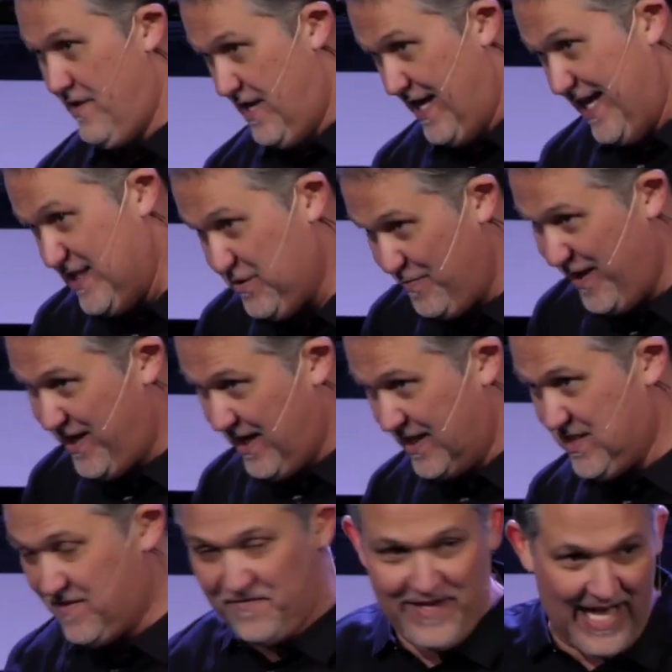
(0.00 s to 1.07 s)
is because
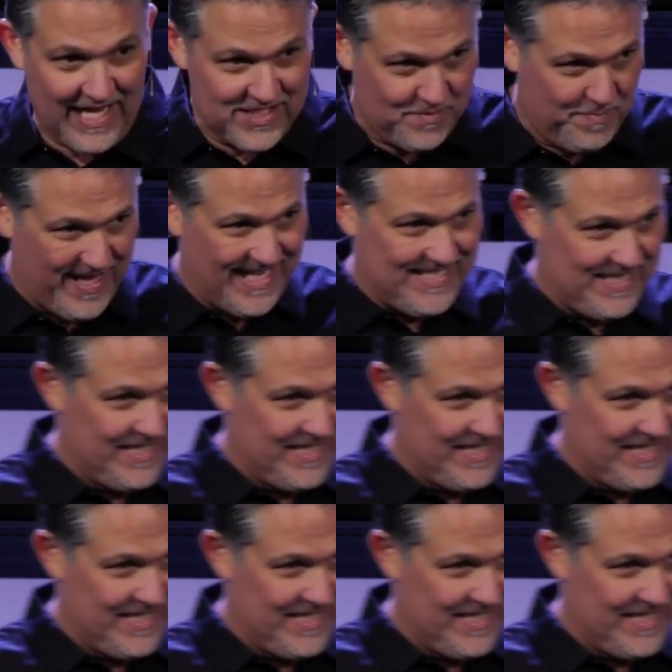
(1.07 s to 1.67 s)
of God's blessing